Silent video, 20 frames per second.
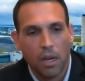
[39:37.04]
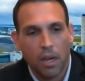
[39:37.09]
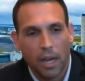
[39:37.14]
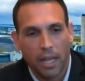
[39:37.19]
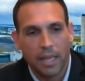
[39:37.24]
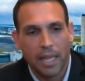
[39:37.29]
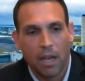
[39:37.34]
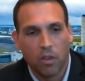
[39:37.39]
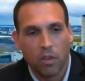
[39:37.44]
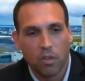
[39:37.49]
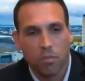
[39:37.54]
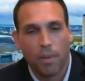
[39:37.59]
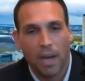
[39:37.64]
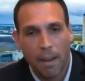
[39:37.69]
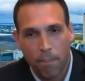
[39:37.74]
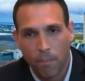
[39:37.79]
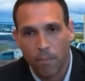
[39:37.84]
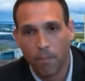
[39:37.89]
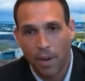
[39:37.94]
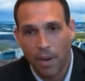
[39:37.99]
And that was
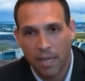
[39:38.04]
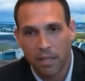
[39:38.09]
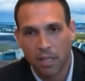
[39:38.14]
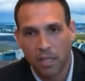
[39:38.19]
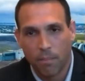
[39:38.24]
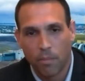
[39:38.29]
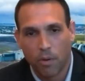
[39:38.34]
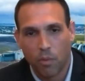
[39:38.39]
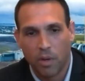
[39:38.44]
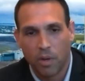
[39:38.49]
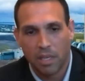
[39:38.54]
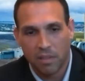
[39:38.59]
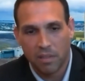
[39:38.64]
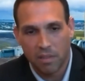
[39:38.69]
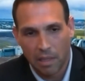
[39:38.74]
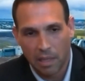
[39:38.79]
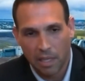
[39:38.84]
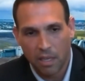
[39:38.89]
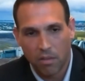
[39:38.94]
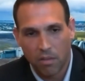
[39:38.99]
my number one as
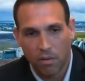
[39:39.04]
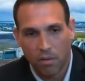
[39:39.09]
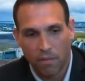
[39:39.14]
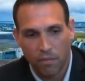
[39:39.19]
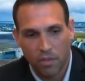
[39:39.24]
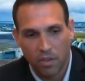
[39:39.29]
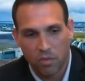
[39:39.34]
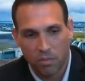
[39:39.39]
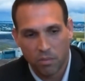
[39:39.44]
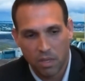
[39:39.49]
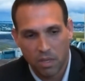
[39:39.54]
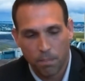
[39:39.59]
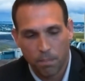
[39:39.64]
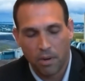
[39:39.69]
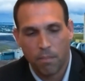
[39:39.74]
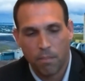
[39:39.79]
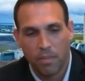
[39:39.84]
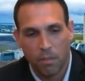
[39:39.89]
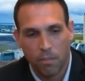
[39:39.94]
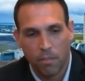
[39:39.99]
the leader of this
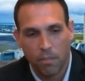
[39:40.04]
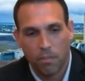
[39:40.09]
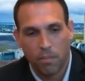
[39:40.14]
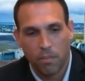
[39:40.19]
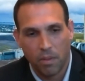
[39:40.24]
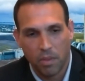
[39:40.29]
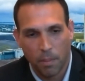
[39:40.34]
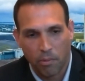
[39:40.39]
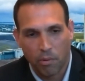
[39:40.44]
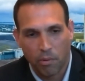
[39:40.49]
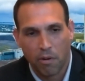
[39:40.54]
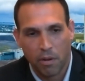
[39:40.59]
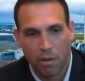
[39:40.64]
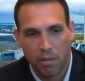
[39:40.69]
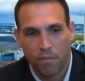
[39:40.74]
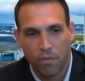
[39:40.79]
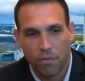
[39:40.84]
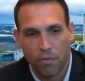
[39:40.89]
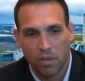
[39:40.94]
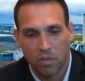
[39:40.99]
department. The
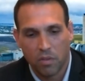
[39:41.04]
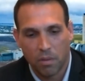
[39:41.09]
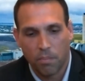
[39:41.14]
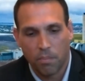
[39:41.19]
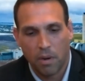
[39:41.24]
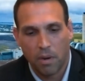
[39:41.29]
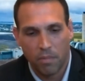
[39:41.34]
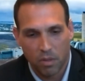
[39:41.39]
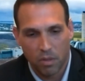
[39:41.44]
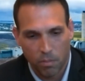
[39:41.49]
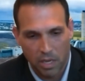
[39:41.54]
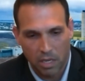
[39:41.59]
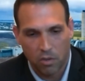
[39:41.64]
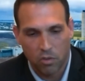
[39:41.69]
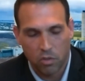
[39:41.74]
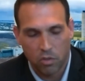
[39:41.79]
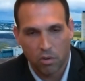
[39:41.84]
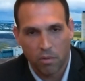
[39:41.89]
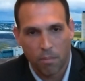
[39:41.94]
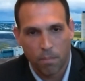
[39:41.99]
priority for this department is making
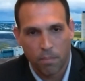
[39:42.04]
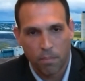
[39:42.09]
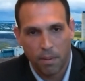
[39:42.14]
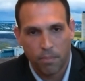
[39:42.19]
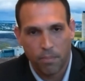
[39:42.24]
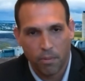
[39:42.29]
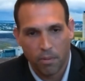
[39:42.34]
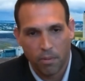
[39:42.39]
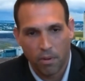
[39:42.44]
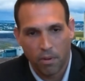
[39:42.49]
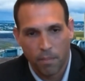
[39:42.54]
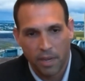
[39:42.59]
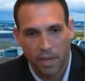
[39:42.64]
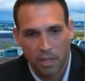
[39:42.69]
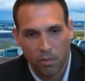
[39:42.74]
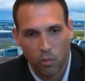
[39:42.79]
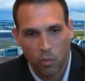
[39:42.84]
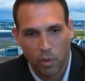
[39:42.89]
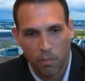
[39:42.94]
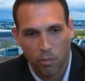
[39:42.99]
sure our
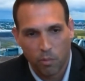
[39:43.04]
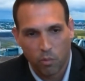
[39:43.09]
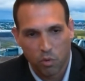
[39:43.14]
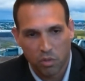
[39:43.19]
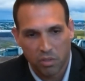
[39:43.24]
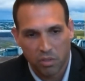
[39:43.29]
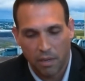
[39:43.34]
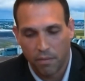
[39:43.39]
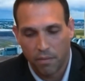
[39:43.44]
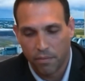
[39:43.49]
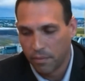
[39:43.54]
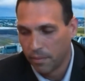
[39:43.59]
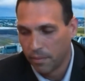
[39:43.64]
men and women were safe.